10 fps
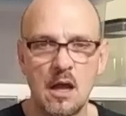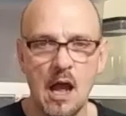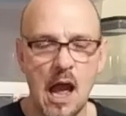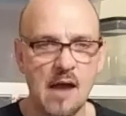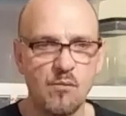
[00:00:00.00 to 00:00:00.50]

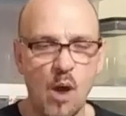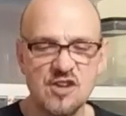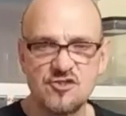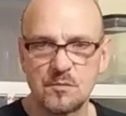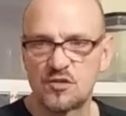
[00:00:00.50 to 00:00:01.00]
I've watched
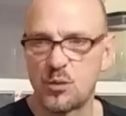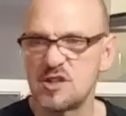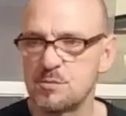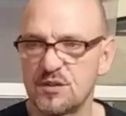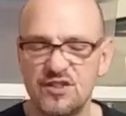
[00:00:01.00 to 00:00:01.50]
them switch
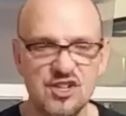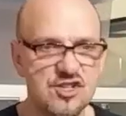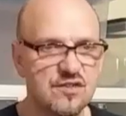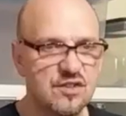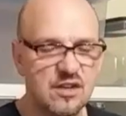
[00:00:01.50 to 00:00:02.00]

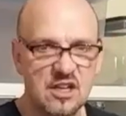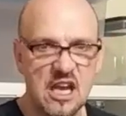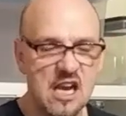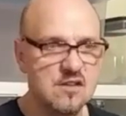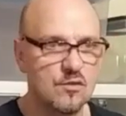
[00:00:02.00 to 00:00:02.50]
positions in the
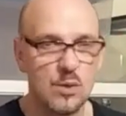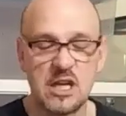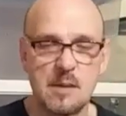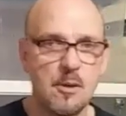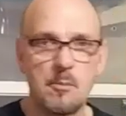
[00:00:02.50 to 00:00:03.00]
cages. We
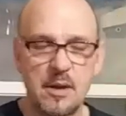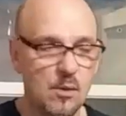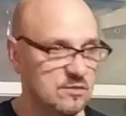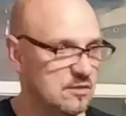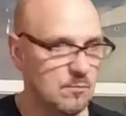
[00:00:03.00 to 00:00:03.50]
keep our big ones
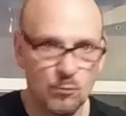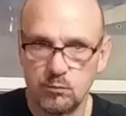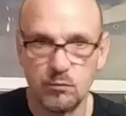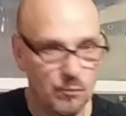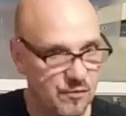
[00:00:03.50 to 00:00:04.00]
in
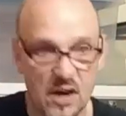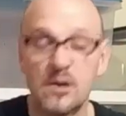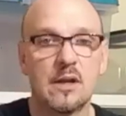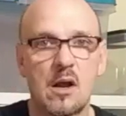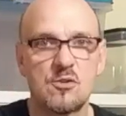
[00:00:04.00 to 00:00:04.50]
very
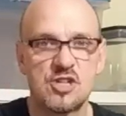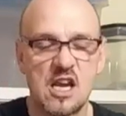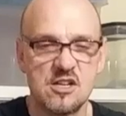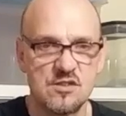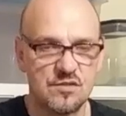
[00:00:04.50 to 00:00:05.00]
large
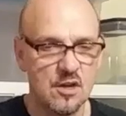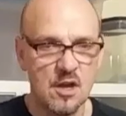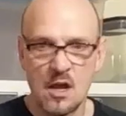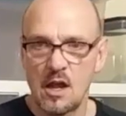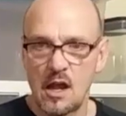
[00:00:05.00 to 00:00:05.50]
cages.
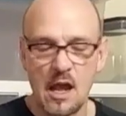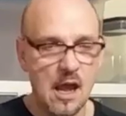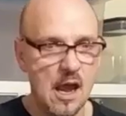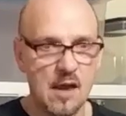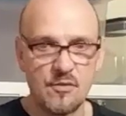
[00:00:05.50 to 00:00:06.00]

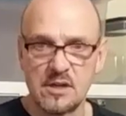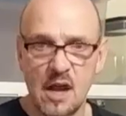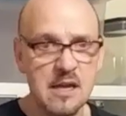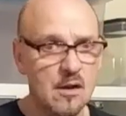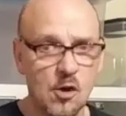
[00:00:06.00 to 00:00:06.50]
Every night
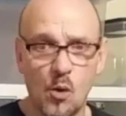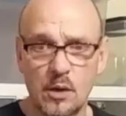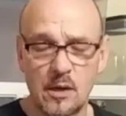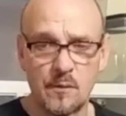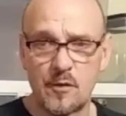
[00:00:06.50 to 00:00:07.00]
they go in
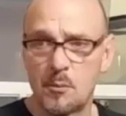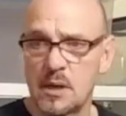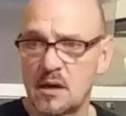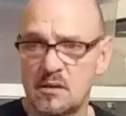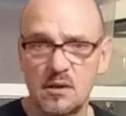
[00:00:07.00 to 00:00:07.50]
there, they'll be in
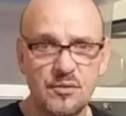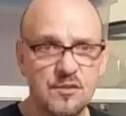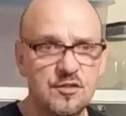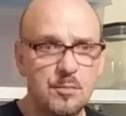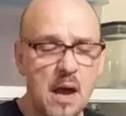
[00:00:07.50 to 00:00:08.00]
a different
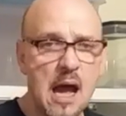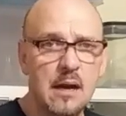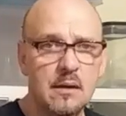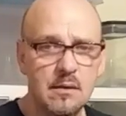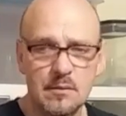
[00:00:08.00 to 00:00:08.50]
spot.
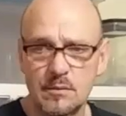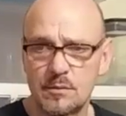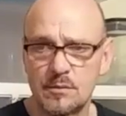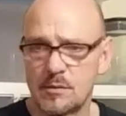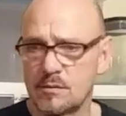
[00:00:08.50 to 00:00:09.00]

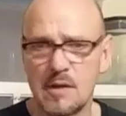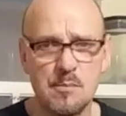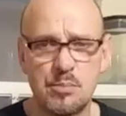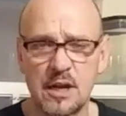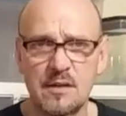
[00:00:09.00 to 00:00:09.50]
They
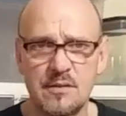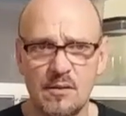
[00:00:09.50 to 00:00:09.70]
pick their